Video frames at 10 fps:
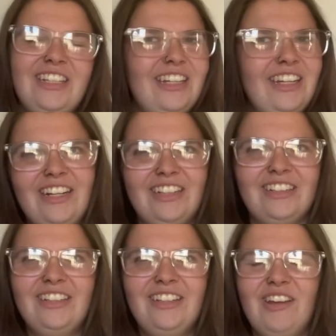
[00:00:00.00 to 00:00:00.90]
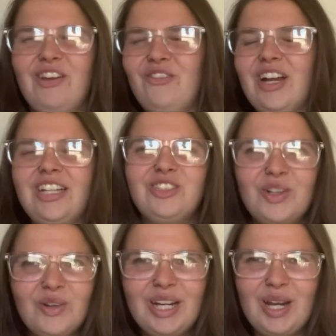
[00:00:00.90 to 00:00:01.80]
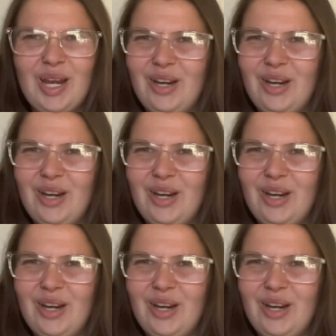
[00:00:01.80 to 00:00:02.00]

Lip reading: yeah, if you guys know any